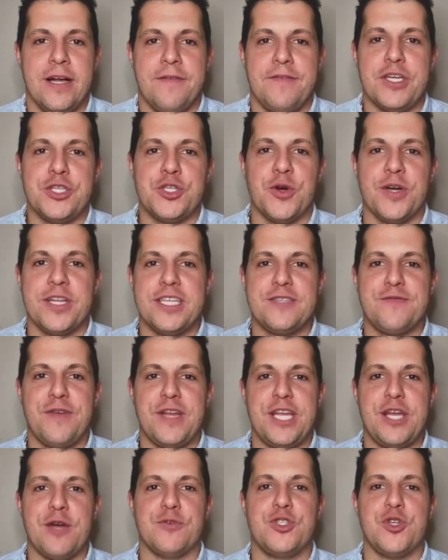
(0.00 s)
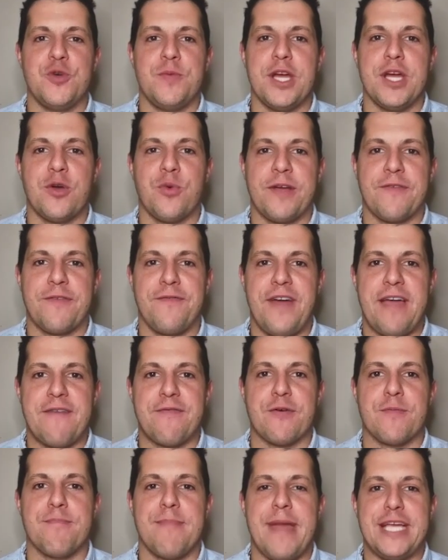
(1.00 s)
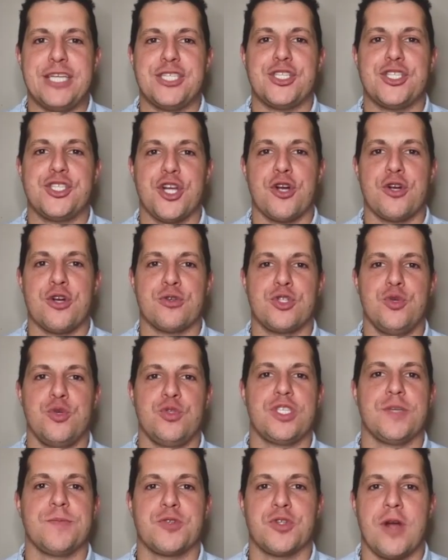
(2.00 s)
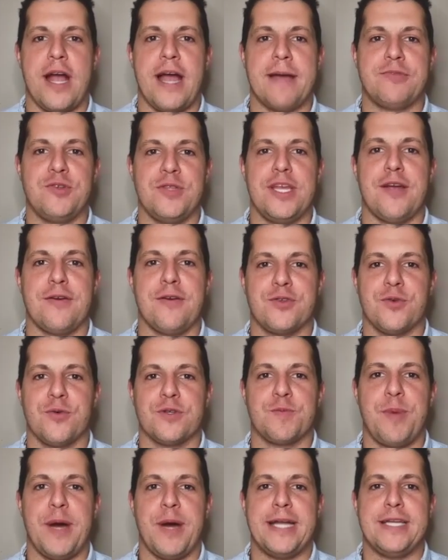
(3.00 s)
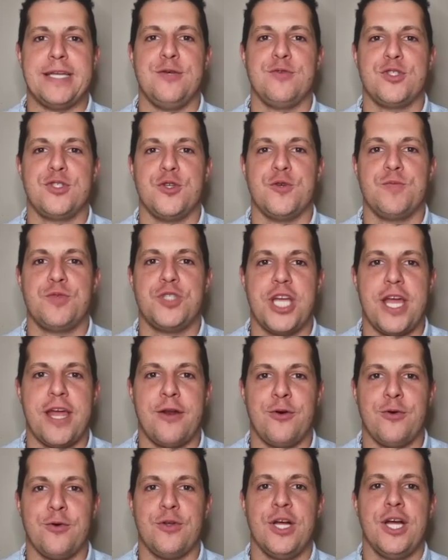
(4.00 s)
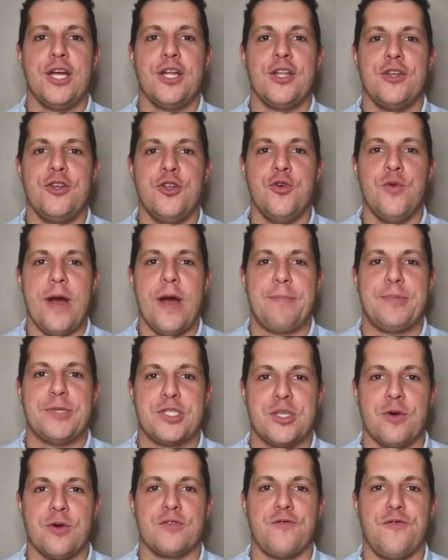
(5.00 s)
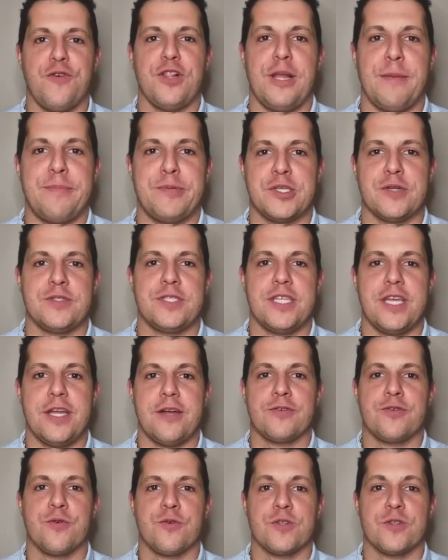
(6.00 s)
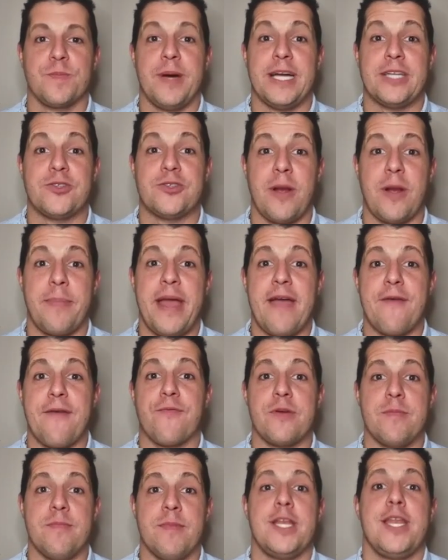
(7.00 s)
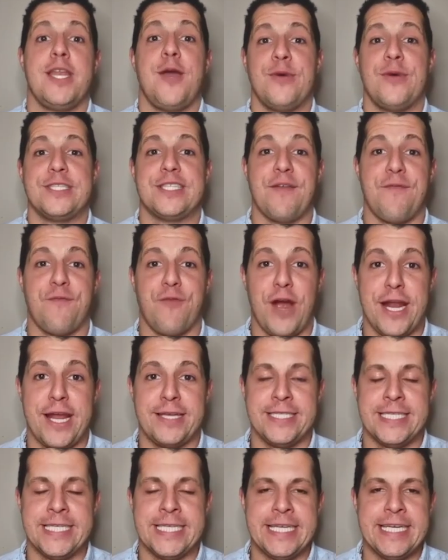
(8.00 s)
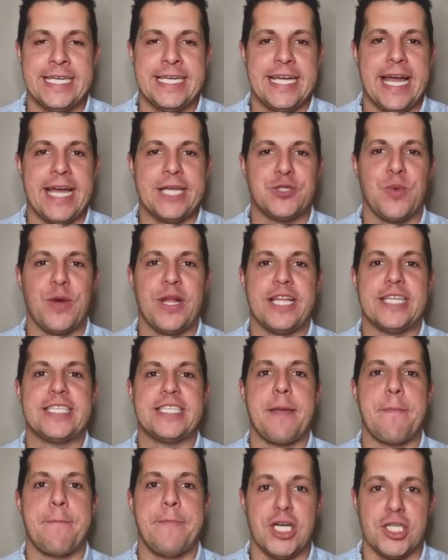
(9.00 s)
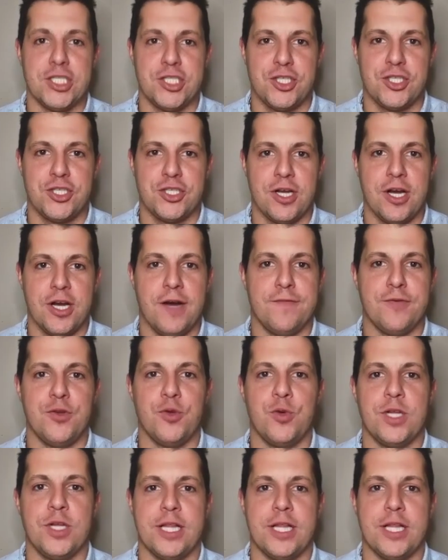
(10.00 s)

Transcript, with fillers: you enjoyed this video, do me a quick favor. Make sure to subscribe to the Aaron Torres Pod YouTube channel. New episodes, full episodes of the Aaron Torres Pod drop every Monday, Wednesday, Friday, as well as a bunch of new